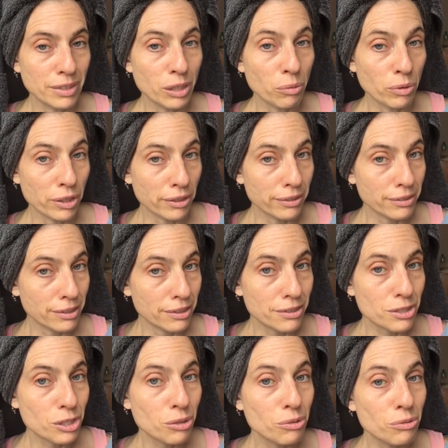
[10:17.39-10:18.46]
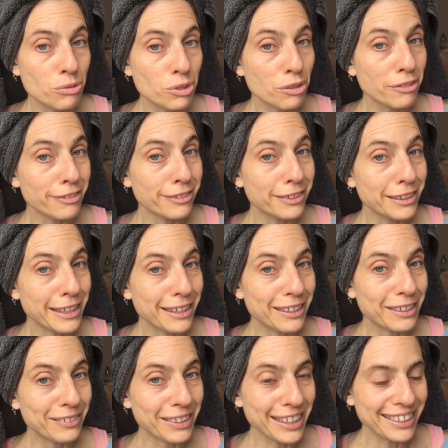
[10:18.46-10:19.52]
a world near you sooner or
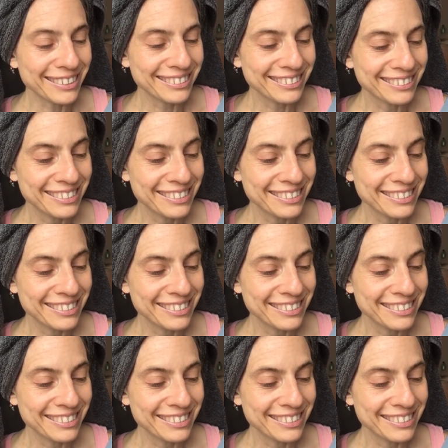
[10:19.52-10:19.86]
later, right?